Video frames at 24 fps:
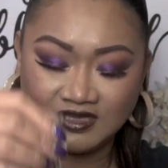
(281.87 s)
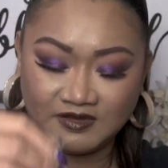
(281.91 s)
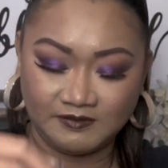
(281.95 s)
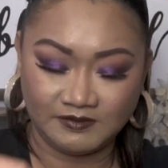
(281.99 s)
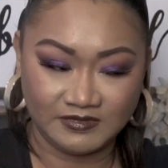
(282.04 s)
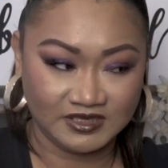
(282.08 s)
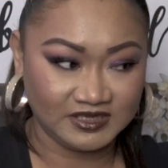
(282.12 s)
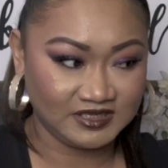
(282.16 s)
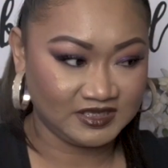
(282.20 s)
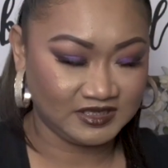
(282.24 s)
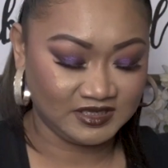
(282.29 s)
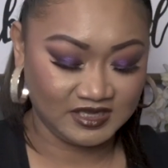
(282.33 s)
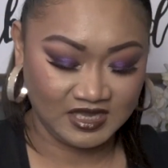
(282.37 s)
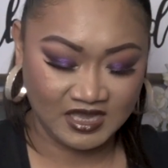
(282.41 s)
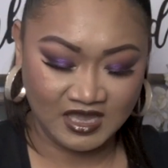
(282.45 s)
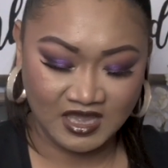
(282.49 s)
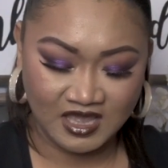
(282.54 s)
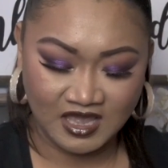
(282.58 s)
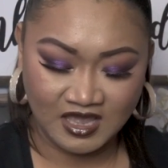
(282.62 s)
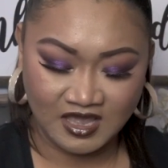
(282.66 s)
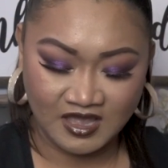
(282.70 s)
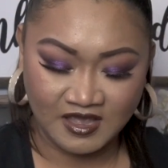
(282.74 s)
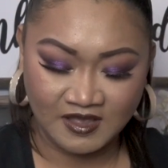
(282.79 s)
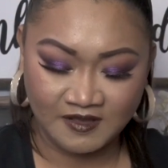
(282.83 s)
Let me see.
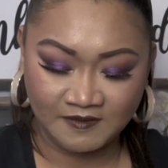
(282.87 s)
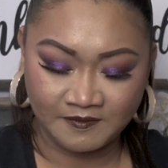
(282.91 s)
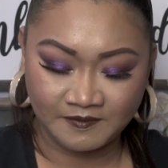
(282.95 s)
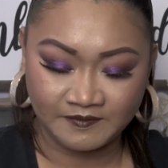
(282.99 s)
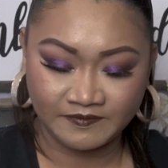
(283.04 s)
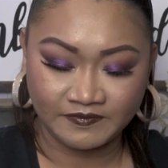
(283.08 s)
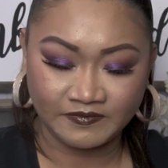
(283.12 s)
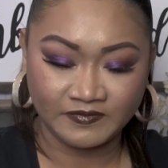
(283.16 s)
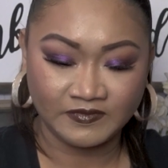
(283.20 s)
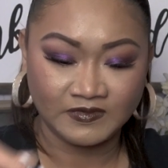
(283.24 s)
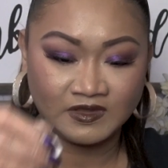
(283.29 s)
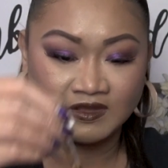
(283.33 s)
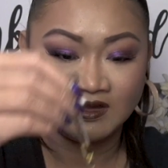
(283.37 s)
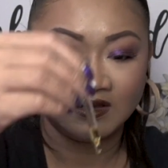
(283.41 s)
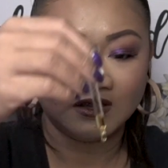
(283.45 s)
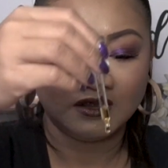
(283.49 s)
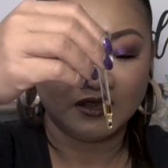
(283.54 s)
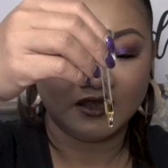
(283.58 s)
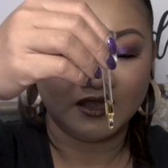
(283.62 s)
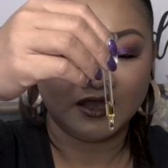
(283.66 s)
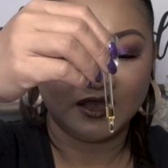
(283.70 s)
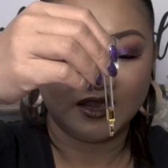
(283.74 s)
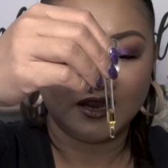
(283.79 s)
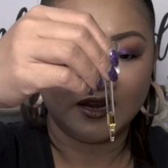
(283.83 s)

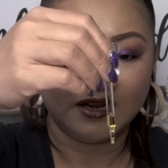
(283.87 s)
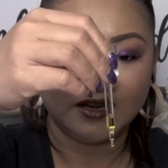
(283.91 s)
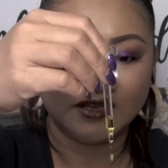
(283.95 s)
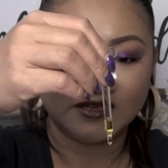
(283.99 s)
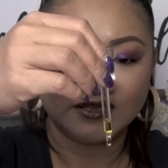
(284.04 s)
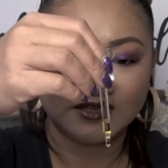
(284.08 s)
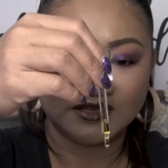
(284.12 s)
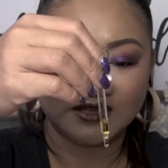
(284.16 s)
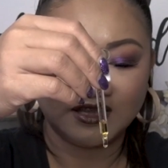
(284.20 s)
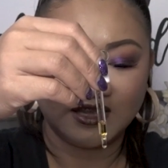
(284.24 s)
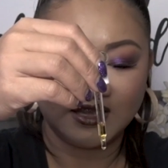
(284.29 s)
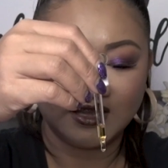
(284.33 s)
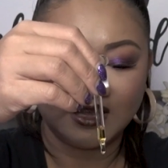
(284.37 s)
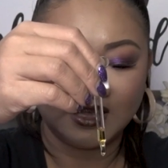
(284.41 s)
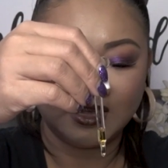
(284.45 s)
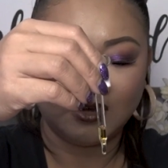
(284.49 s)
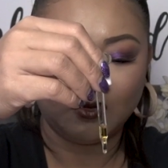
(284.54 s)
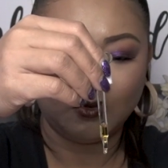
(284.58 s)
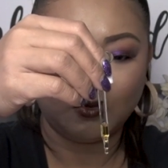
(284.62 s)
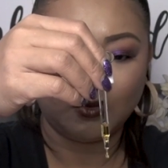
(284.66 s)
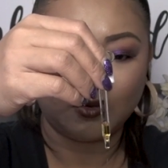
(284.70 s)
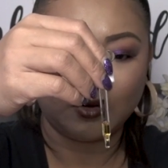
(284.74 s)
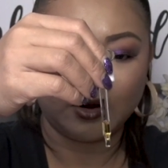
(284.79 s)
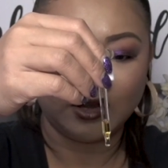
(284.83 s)
And it's like an
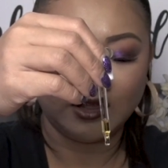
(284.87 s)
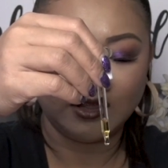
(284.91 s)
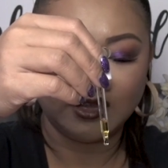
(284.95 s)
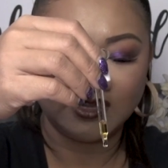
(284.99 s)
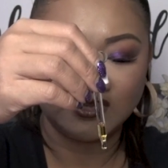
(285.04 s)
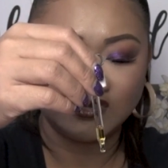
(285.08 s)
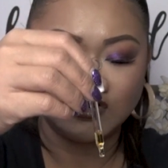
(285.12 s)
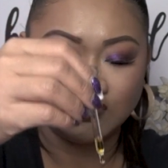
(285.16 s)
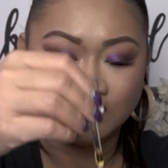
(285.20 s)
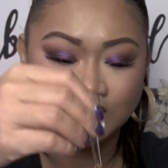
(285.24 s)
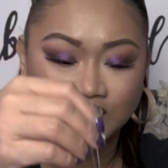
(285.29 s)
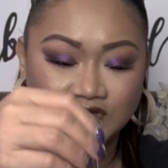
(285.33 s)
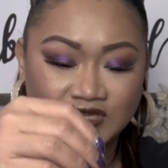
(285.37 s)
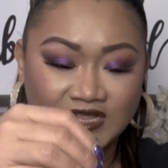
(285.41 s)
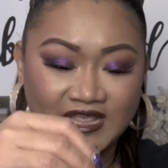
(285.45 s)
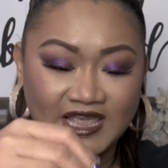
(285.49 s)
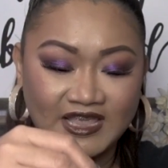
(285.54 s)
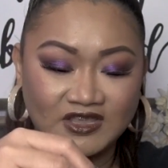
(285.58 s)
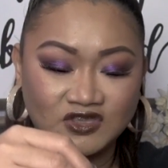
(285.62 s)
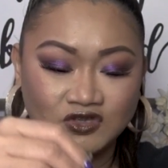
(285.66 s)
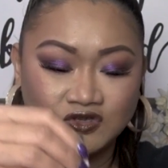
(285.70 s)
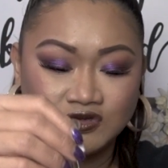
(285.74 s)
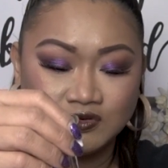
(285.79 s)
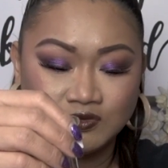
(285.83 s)
oil. Let's do
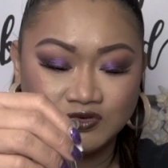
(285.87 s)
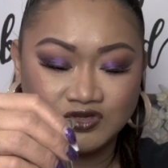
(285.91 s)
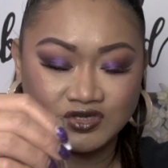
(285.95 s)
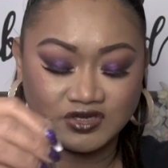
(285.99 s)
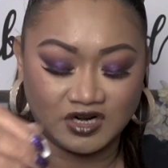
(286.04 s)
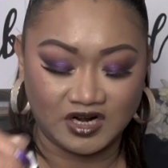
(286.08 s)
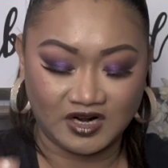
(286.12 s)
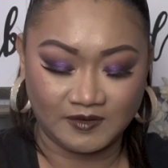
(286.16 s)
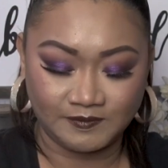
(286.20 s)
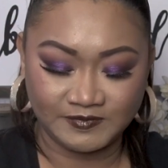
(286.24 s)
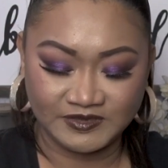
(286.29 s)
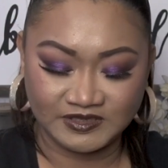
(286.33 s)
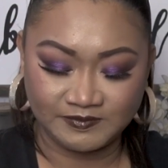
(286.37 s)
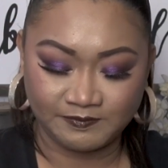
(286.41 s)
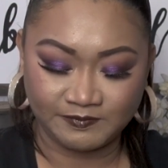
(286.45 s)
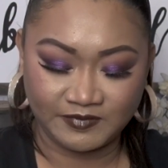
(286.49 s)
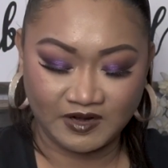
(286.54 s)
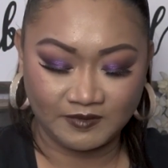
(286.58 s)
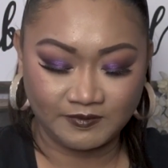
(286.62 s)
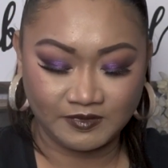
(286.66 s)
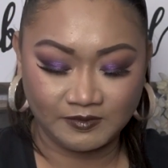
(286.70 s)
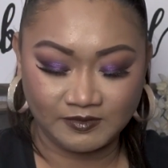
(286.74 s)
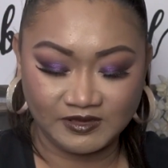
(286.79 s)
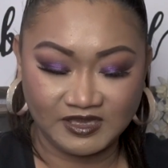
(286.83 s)
like 2 drops,
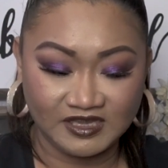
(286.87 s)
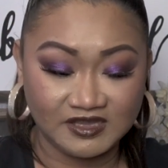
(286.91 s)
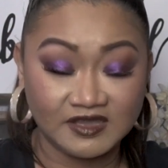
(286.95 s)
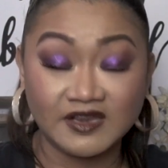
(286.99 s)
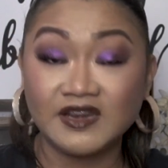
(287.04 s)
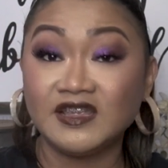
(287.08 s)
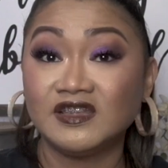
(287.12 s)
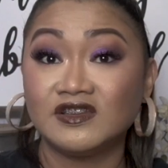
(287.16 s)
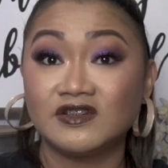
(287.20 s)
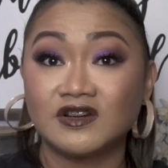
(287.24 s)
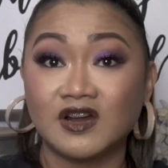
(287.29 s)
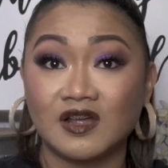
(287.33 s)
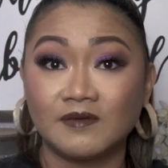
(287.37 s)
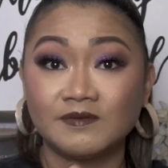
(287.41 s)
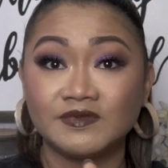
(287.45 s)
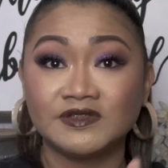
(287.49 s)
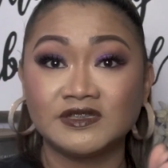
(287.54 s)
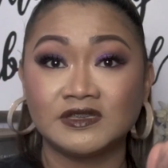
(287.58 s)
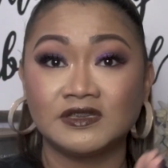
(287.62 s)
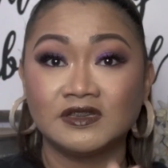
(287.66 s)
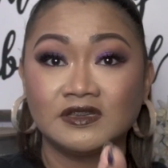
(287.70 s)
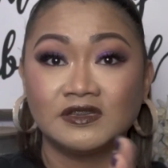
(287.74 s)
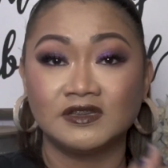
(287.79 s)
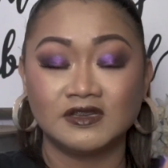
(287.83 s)
probably 3
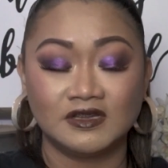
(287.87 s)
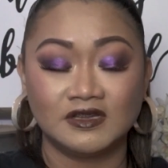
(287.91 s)
drops.